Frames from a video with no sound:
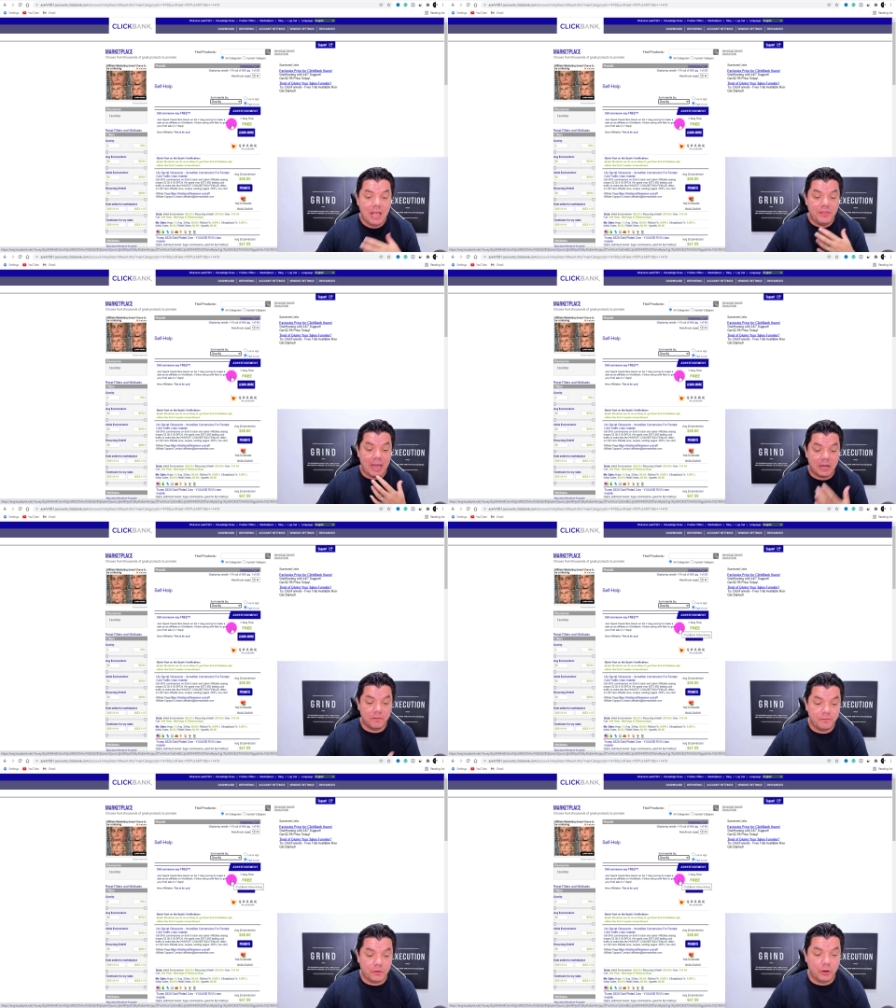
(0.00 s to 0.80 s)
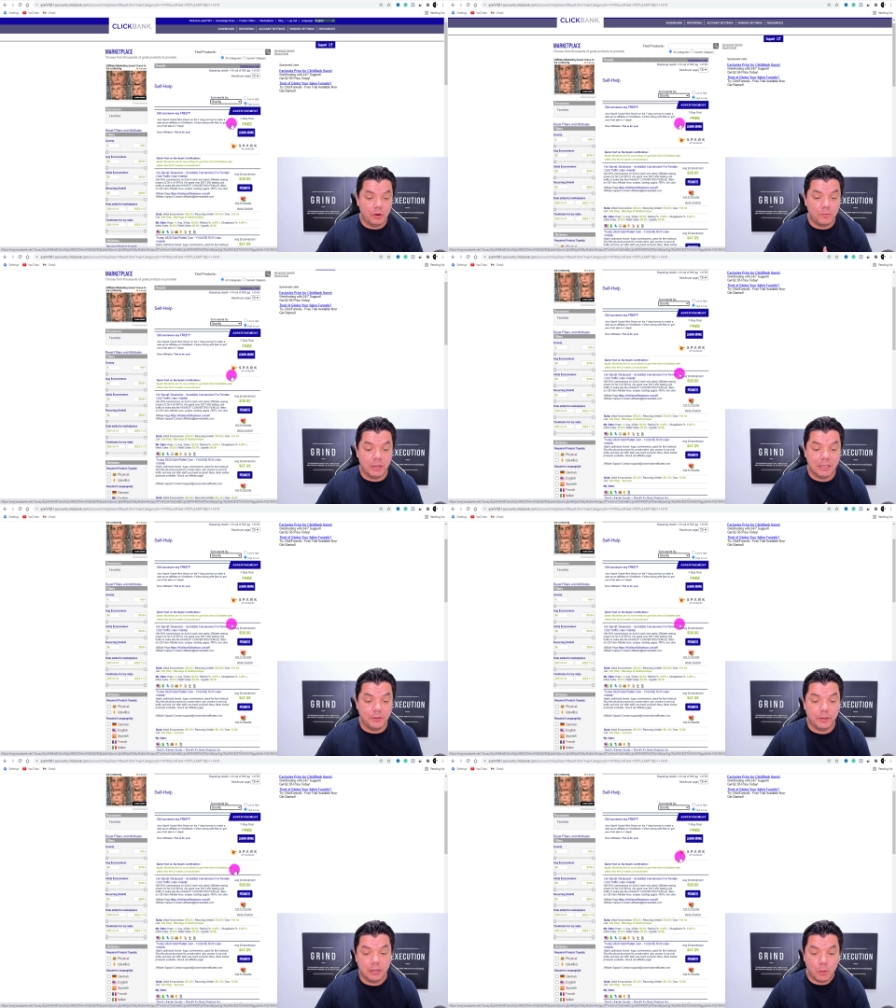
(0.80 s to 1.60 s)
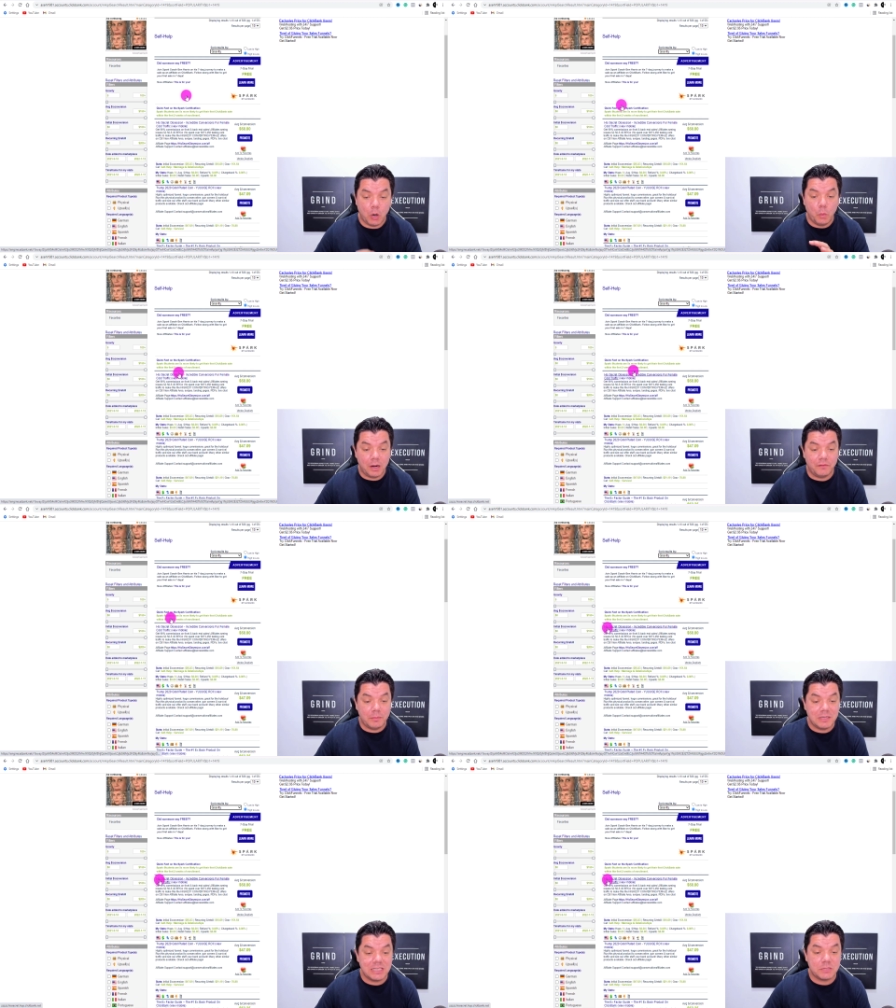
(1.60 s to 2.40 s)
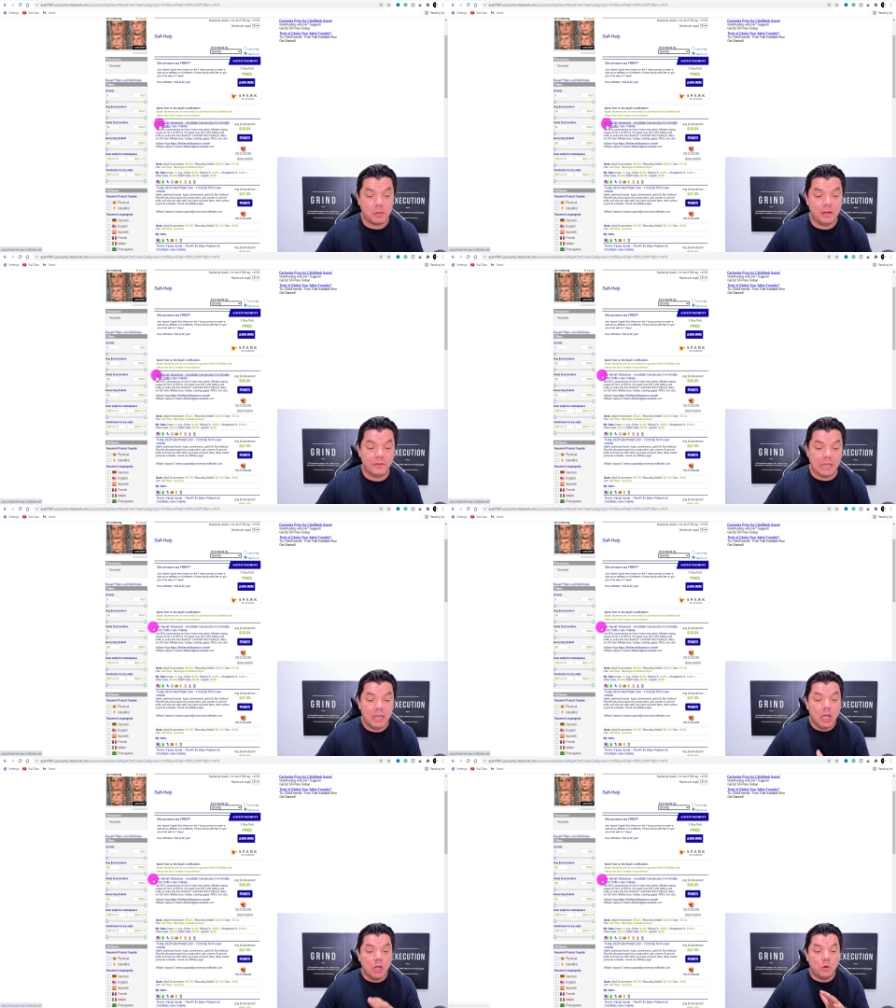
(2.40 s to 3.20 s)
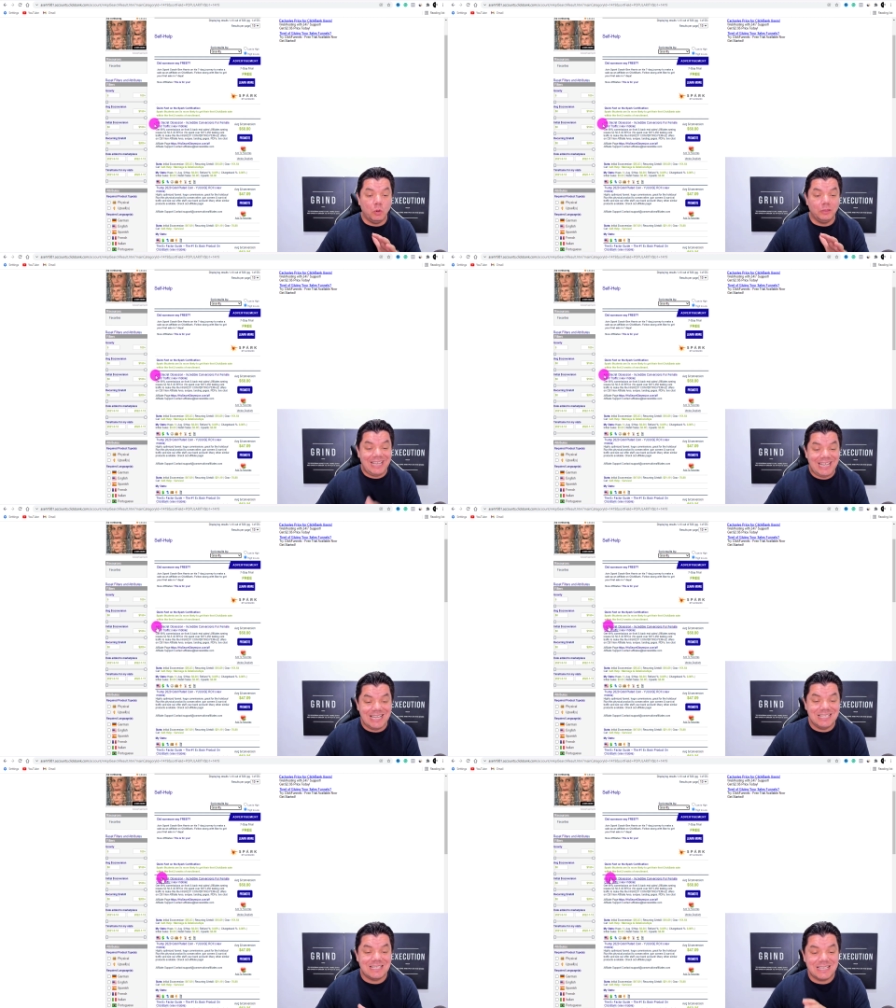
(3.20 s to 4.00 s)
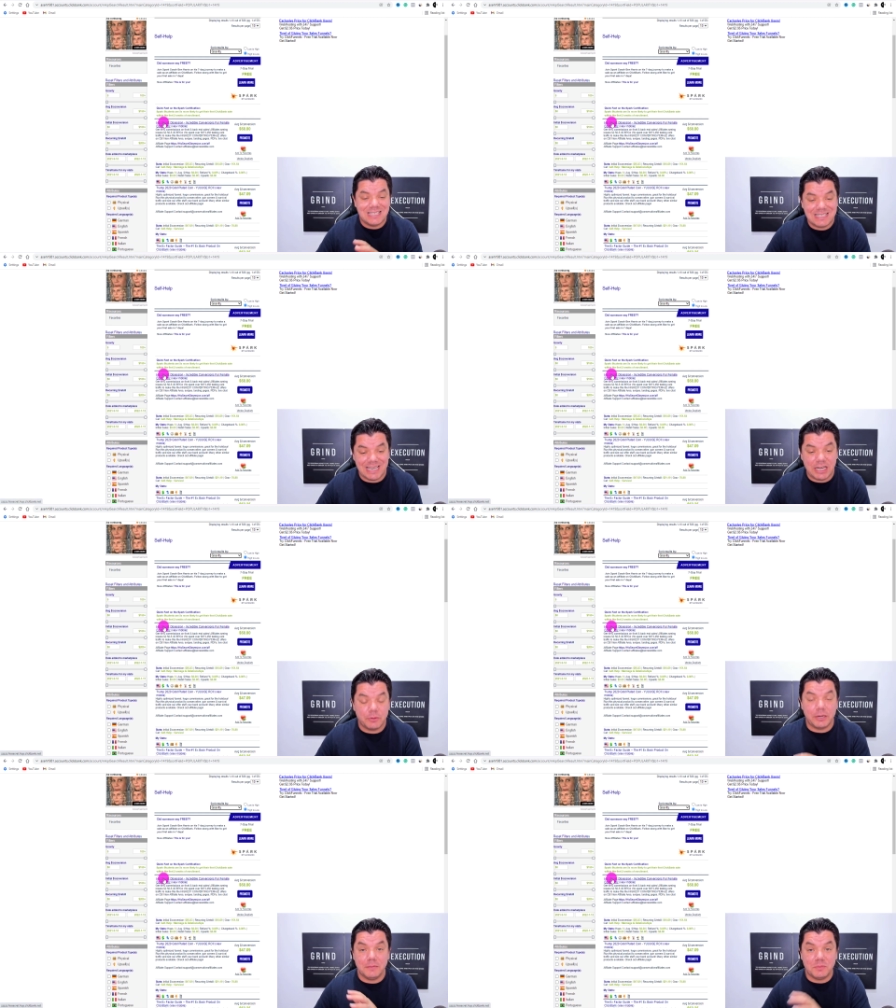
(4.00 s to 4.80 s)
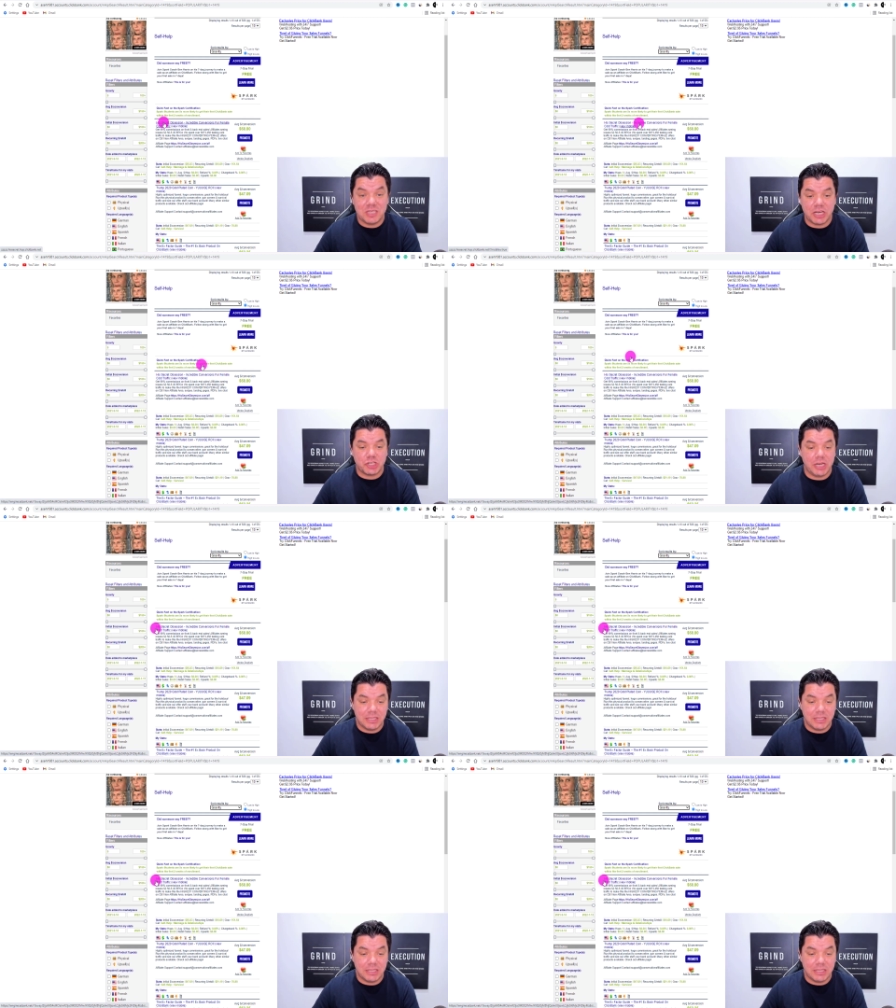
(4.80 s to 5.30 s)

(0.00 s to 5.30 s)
that convert really, really well. One of them is this one over here called His Secret Obsession.